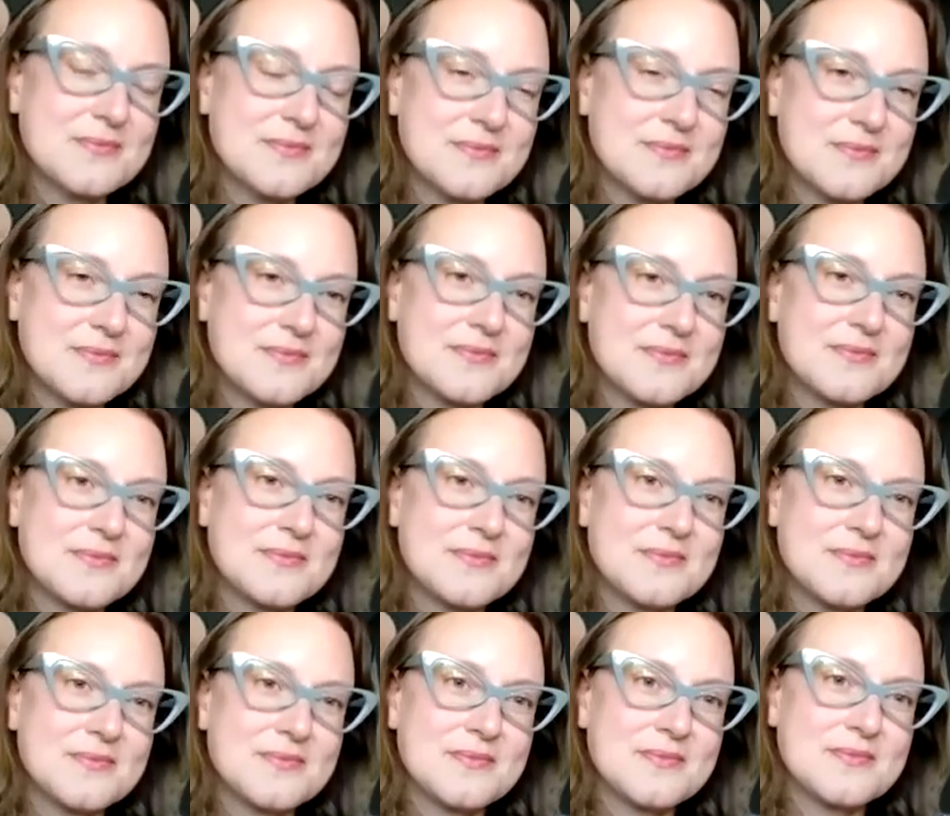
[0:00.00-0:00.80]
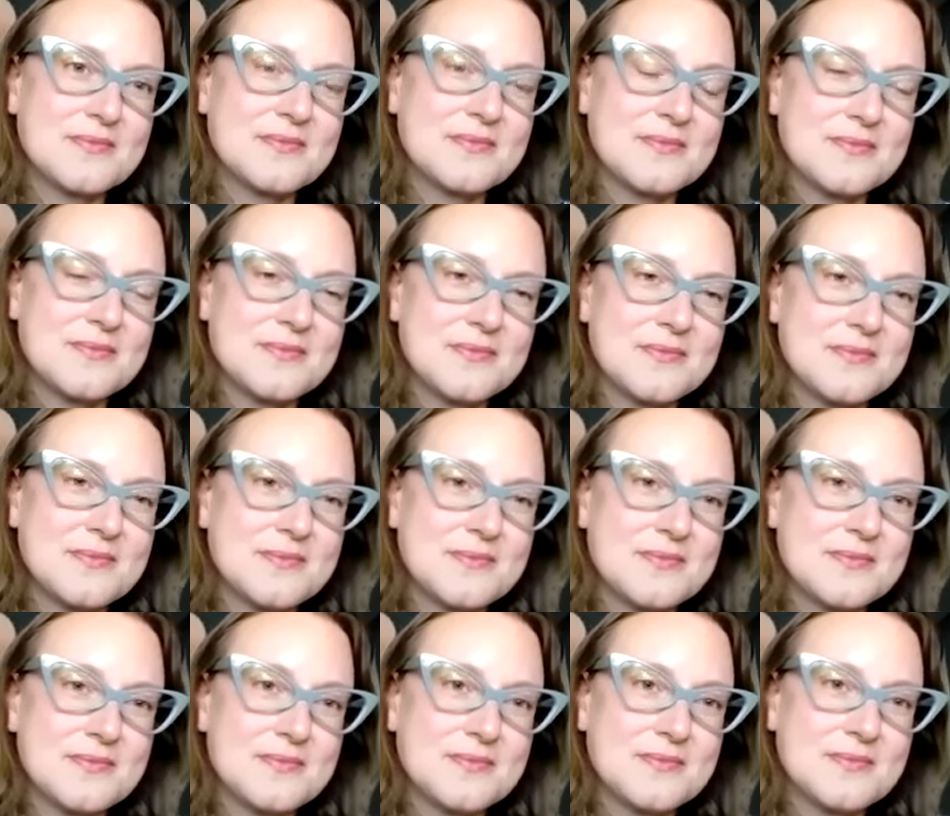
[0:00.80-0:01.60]

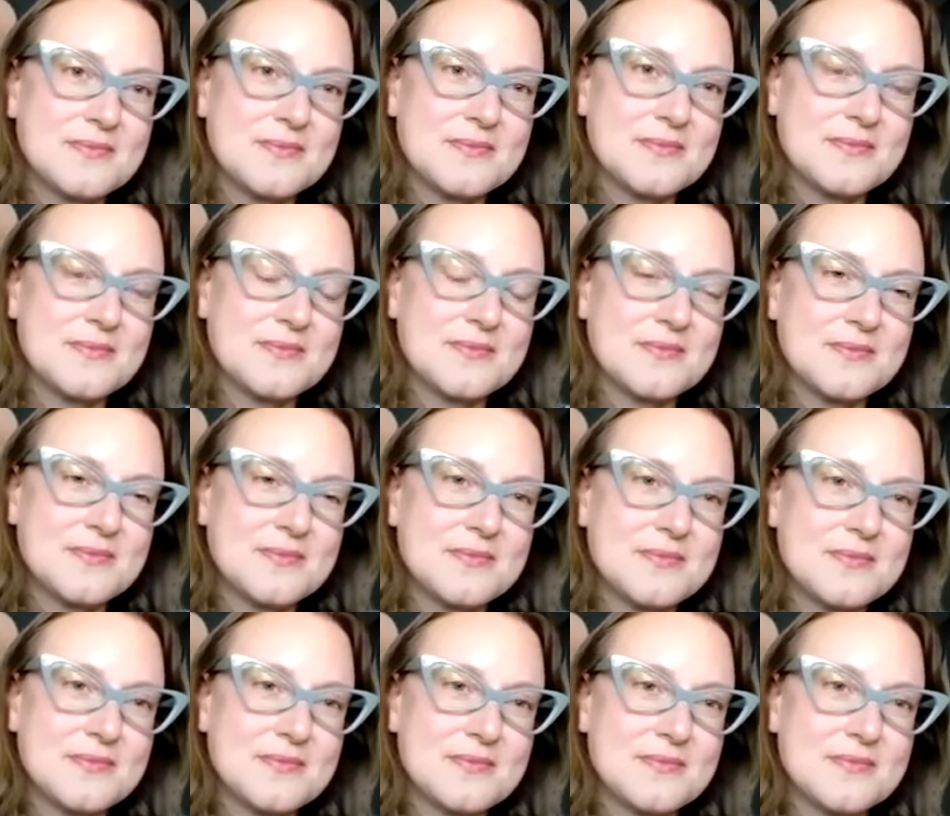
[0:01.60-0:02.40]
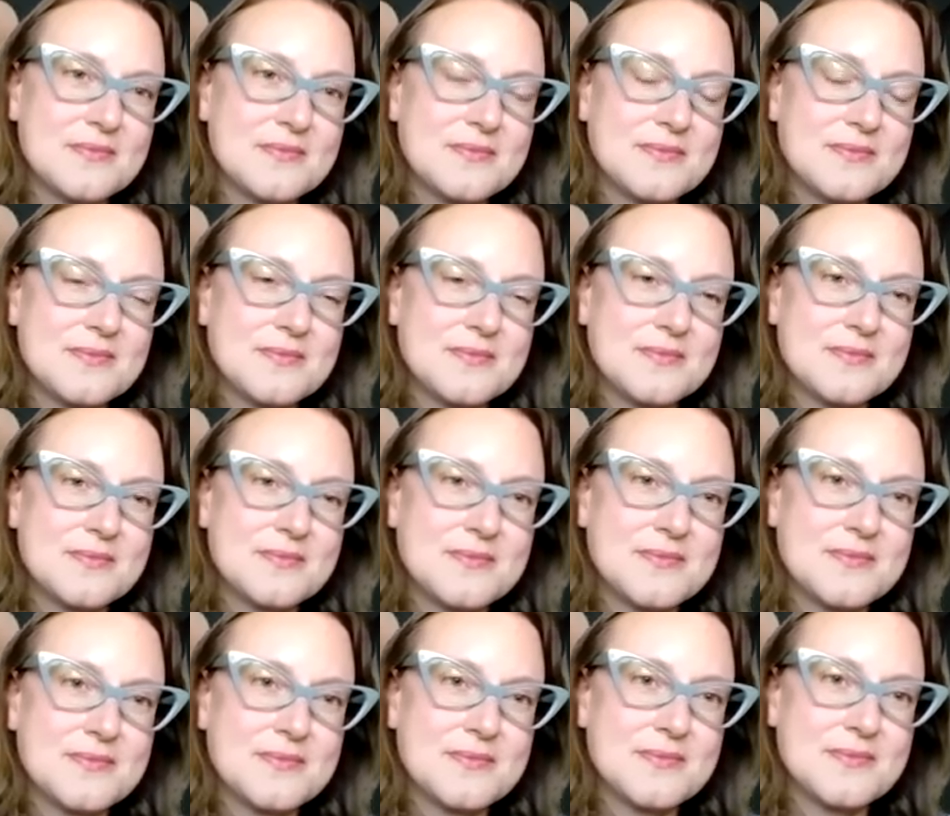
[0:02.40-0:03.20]

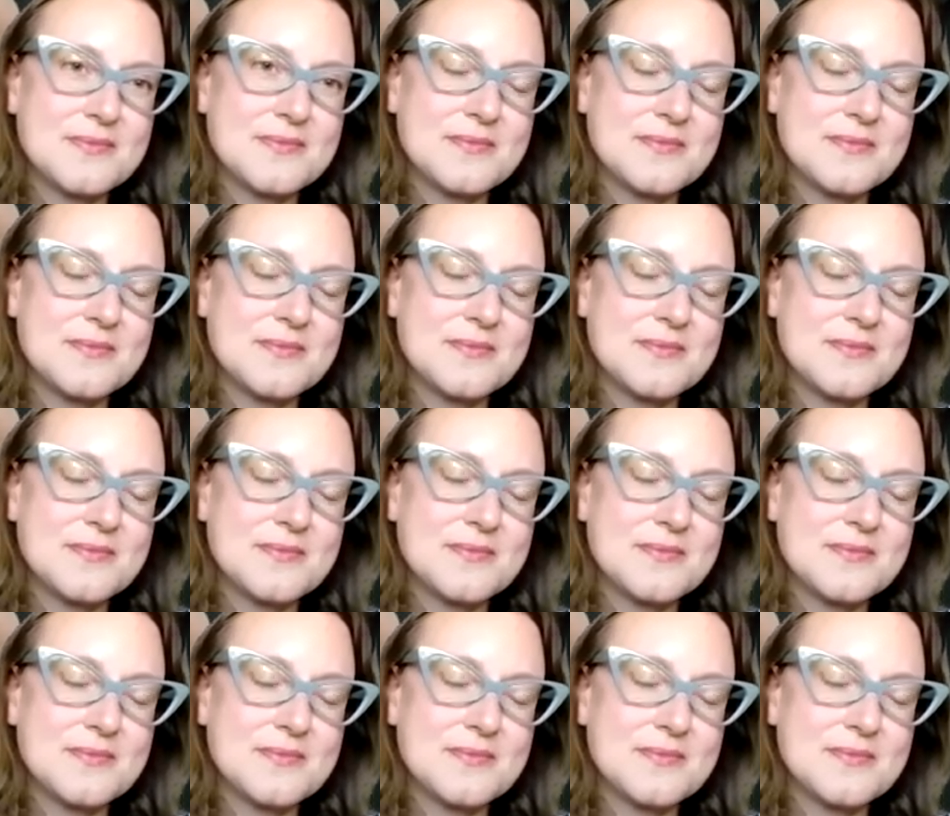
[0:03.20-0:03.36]
The person shown says nothing.